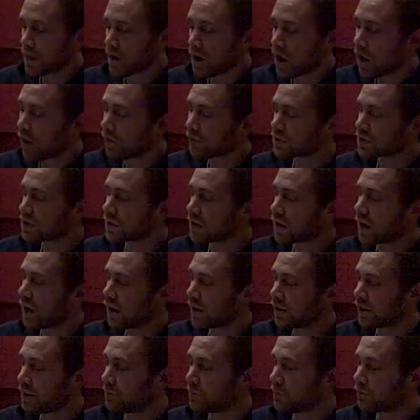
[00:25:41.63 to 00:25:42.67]
Harvesting the
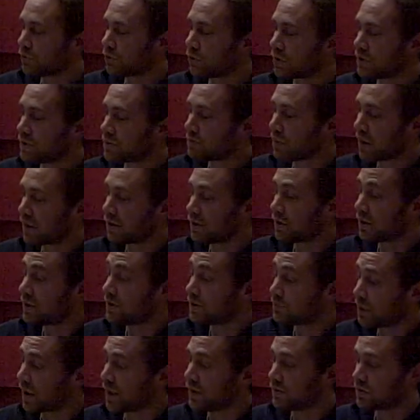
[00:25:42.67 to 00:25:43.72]
honey before his
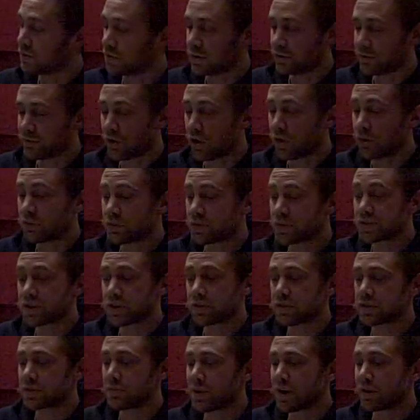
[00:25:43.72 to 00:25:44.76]
patent involved a
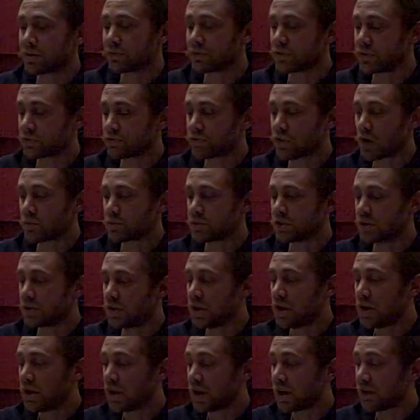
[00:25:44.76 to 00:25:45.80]
serious amount of disruption
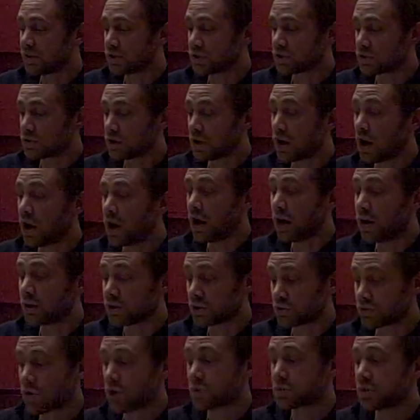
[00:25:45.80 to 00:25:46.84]

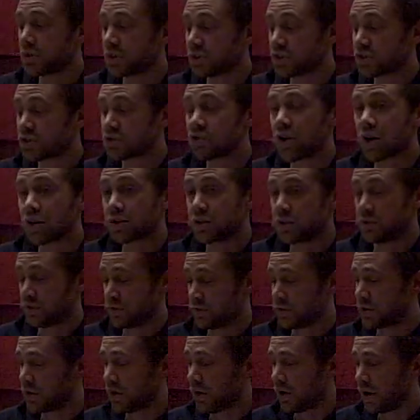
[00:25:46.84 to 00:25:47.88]
and destruction
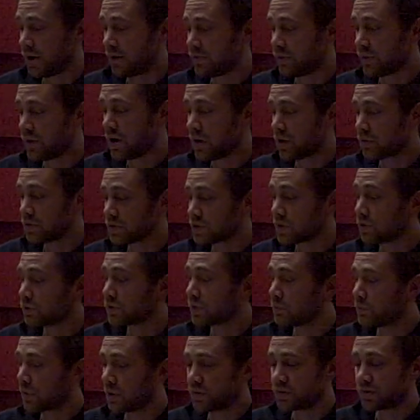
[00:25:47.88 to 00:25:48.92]
to the hive,
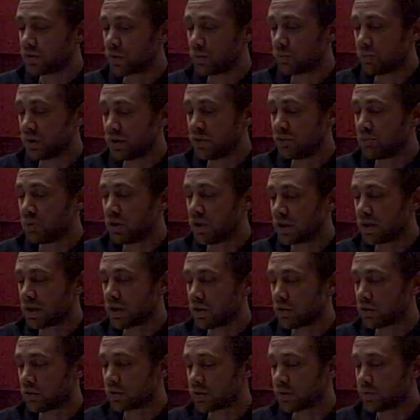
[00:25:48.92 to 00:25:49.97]
resulting in most of the bees being
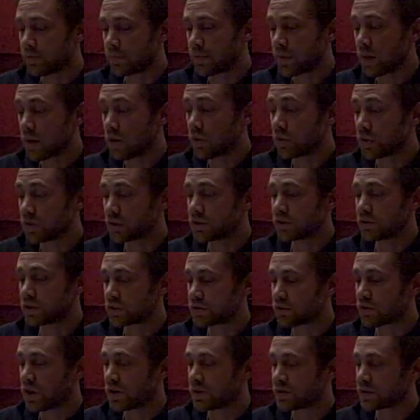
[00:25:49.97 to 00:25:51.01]
killed, which
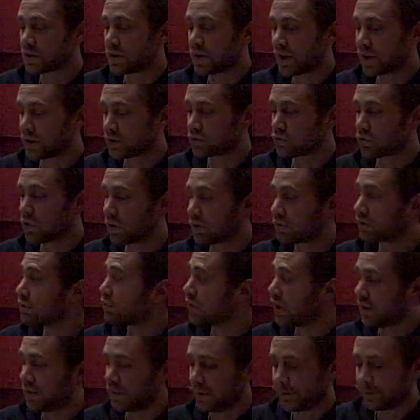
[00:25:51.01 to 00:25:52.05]
distressed Langstroth
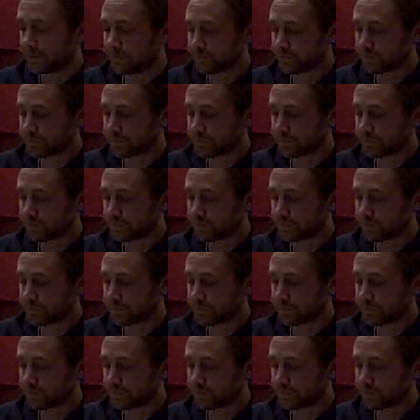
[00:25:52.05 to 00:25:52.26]
greatly.